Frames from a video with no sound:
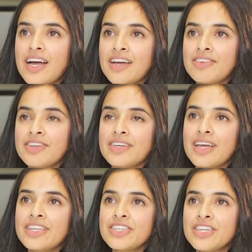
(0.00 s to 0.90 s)
I've learned that
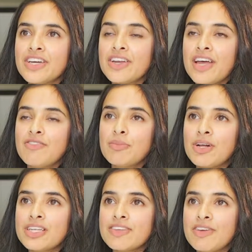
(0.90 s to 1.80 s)
engineering can have a
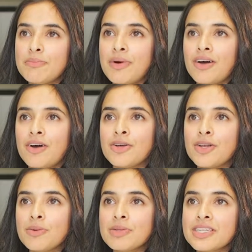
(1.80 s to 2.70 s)
positive impact on a
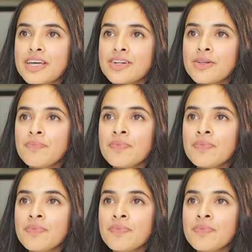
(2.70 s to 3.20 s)
global scale.